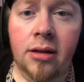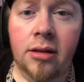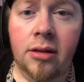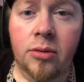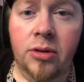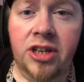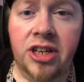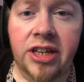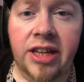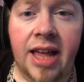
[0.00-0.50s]

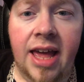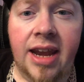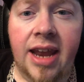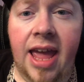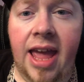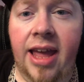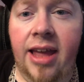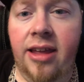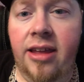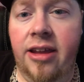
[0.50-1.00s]
We just had
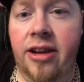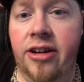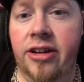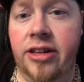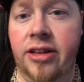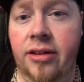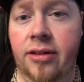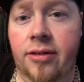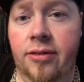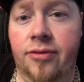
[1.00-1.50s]
8
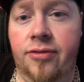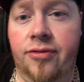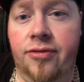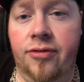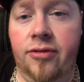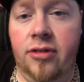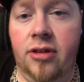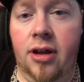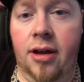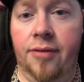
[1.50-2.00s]
years of
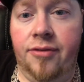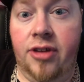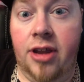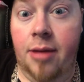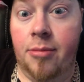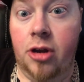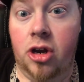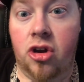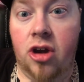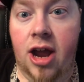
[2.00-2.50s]

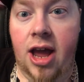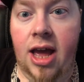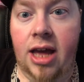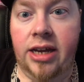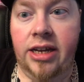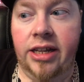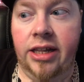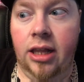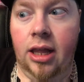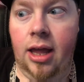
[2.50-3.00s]

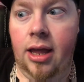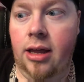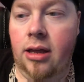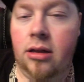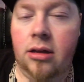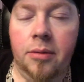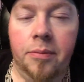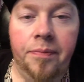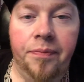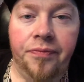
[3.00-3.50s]
Democrats.
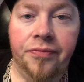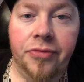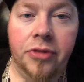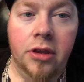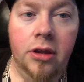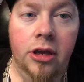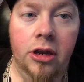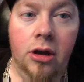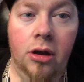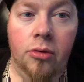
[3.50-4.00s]
Like,
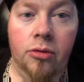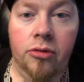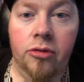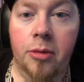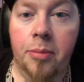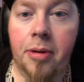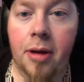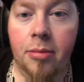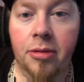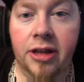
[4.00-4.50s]

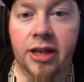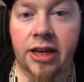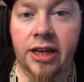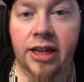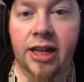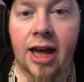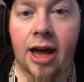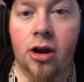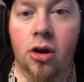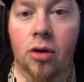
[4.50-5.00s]

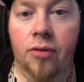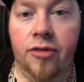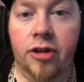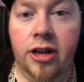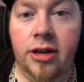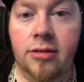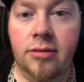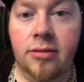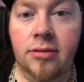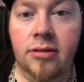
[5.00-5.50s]
Republicans got over
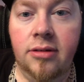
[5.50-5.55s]
it.